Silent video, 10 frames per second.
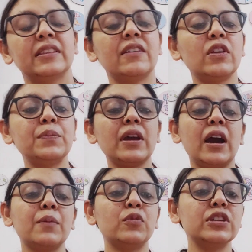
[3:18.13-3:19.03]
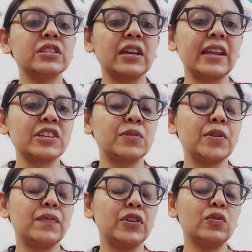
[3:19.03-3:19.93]
There will be a harmonious connection
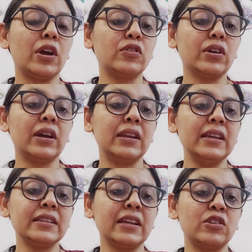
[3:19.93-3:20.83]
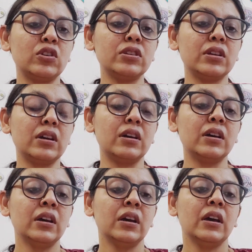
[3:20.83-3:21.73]
between you and your colleagues, and your
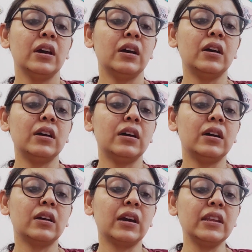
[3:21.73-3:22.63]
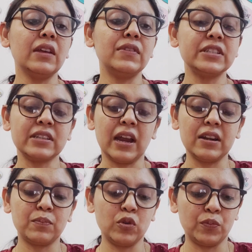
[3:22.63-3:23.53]
career will
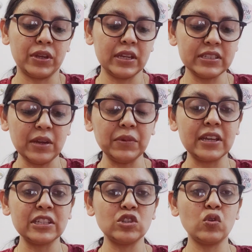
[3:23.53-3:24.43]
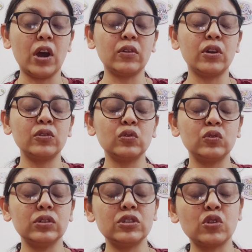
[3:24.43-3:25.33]
start blooming. In some cases, you are going
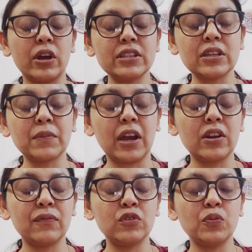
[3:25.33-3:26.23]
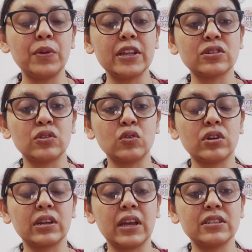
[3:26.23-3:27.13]
to join some kind of new place or new
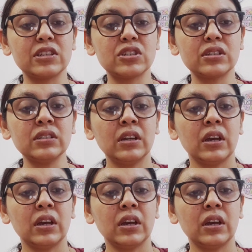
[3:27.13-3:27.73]
organization